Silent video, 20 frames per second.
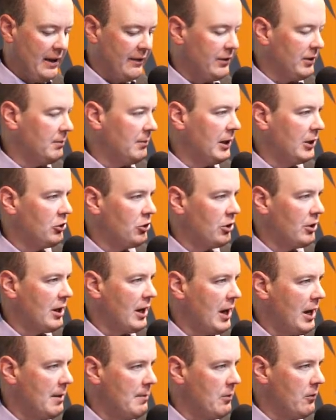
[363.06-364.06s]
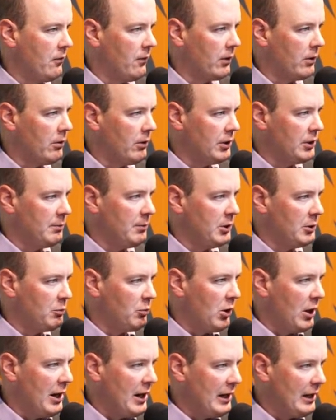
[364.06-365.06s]
have some extra time over Christmas
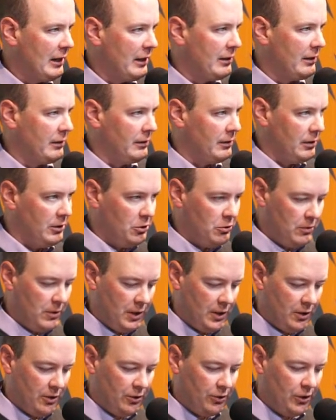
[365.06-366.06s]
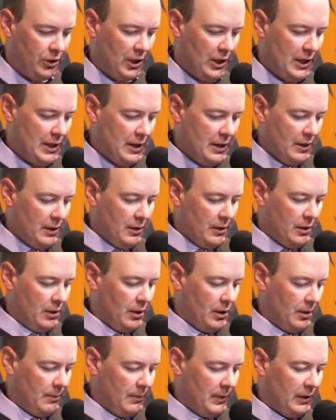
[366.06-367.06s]
break and New Year's,
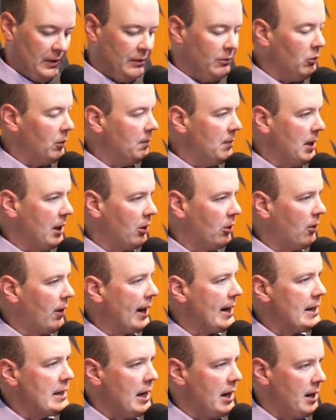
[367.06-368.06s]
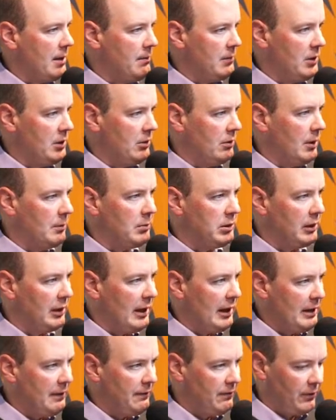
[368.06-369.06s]
um, it would be a great time to
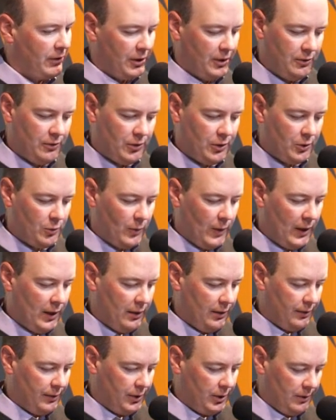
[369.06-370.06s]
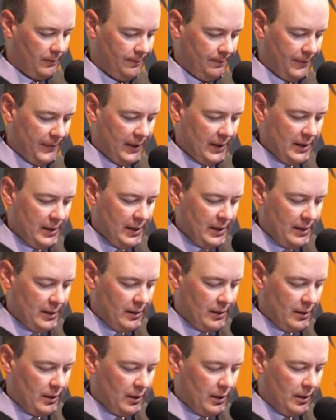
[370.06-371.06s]
apply for those as well. So,
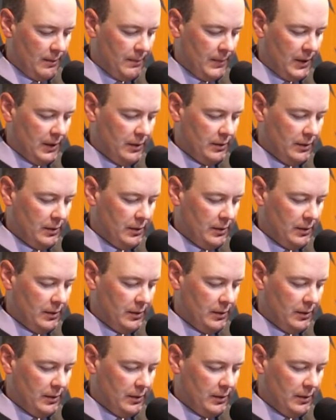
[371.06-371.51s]
um,